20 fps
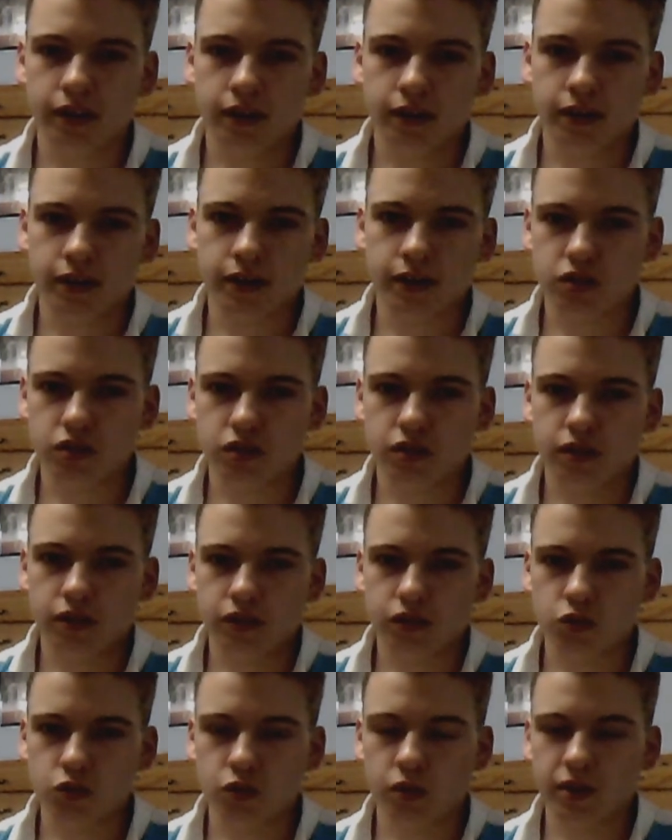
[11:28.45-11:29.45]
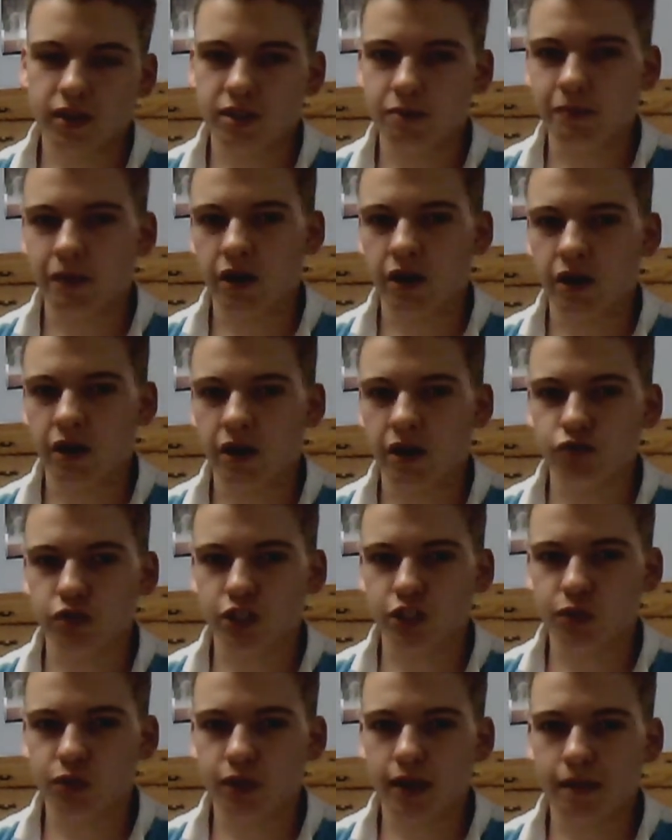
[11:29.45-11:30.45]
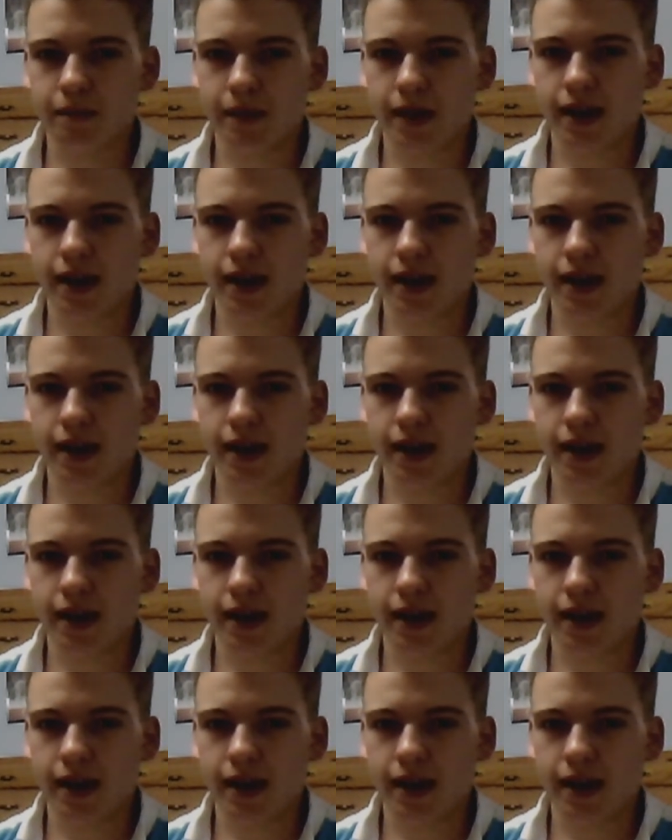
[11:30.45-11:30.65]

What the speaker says: because Zoroark is better against Reshiram,